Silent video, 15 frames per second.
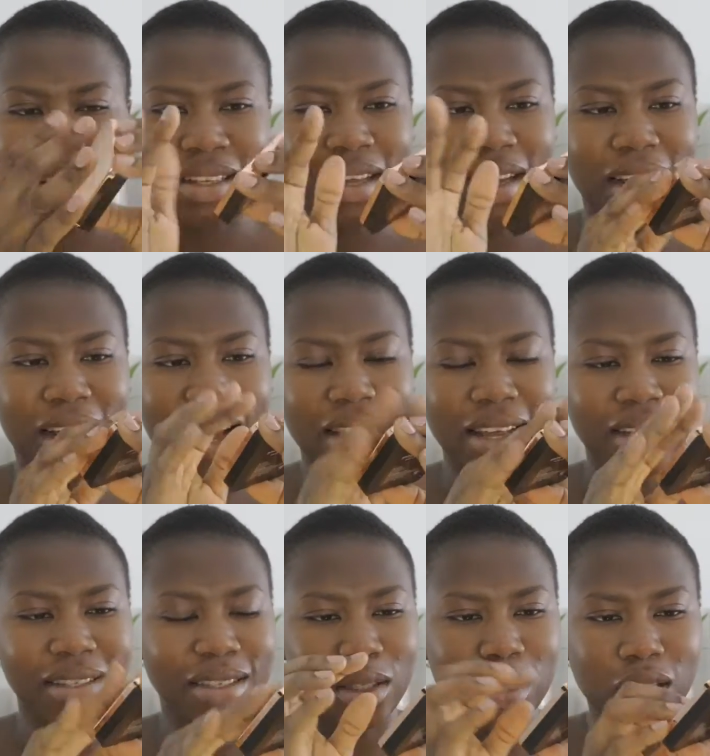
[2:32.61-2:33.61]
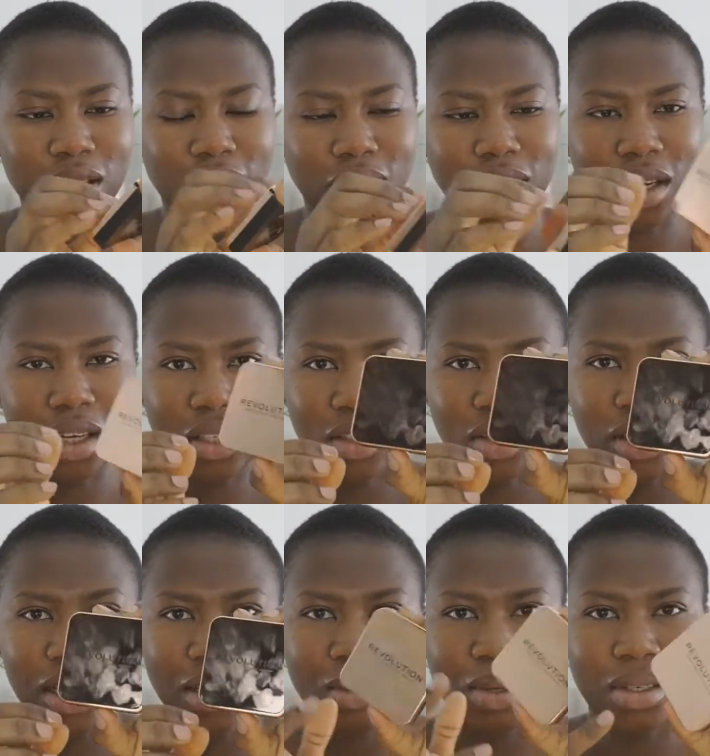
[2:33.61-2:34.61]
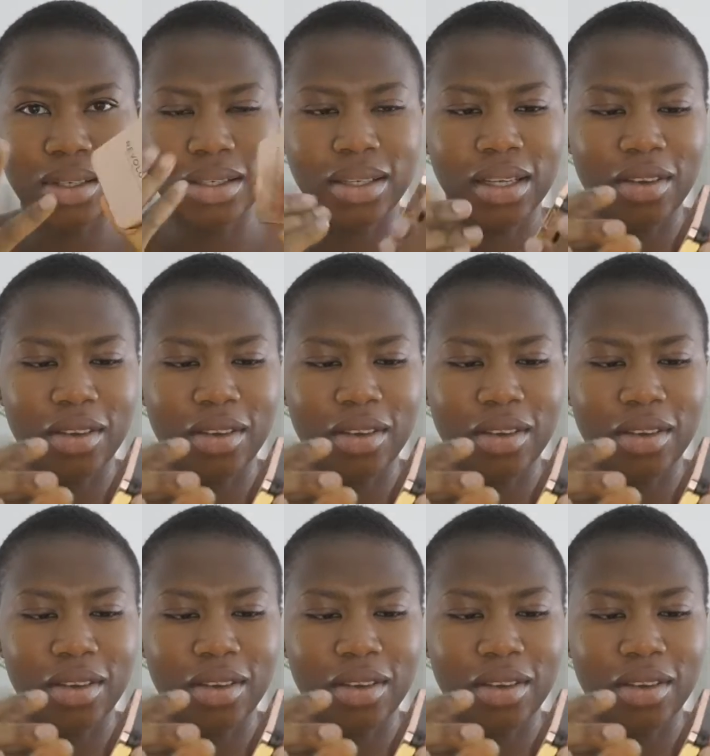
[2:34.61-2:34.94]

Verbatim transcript: like I like to touch touch you guys are gonna see